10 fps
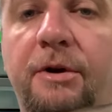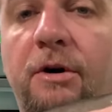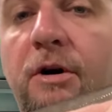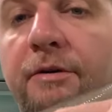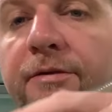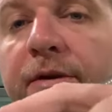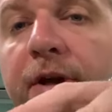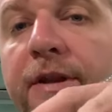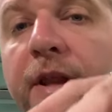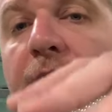it off,
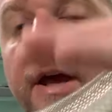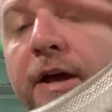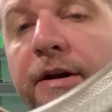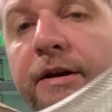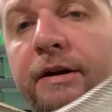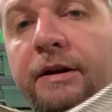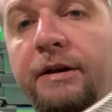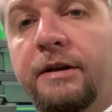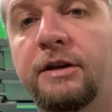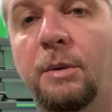and then
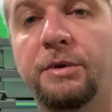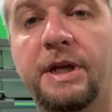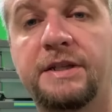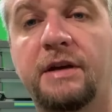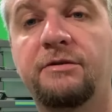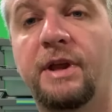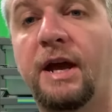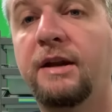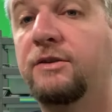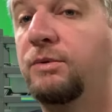a couple days after
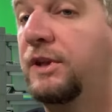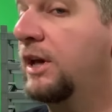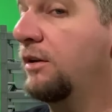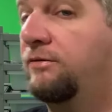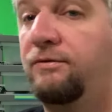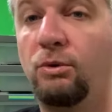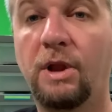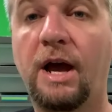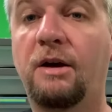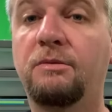that is when they get a full
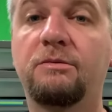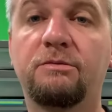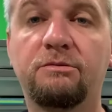out,